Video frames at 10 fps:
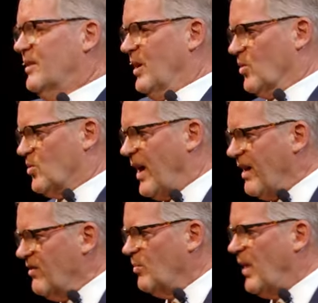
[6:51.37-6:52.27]
They were
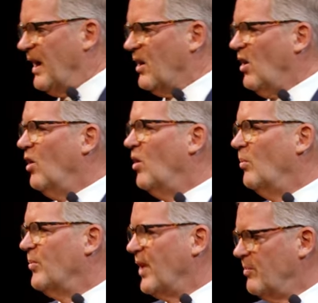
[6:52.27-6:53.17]
driving back
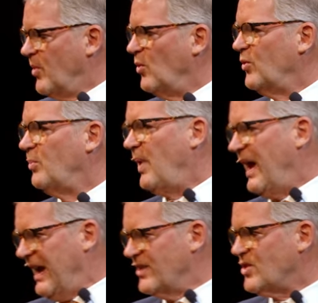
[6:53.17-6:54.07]
home. They both
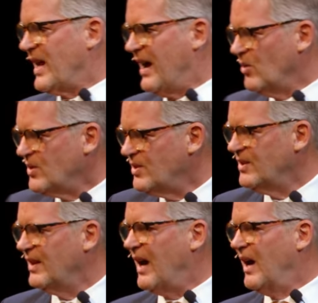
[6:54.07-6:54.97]
passed
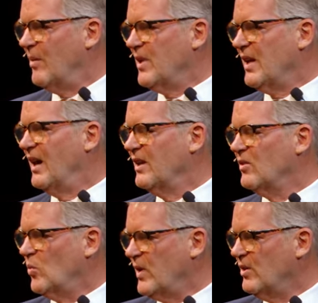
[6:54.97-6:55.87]
out uh,
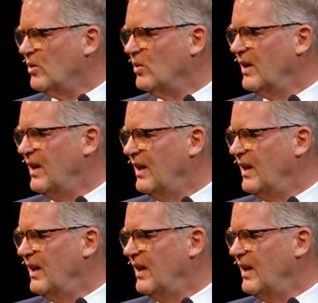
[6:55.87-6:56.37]
behind the wheel,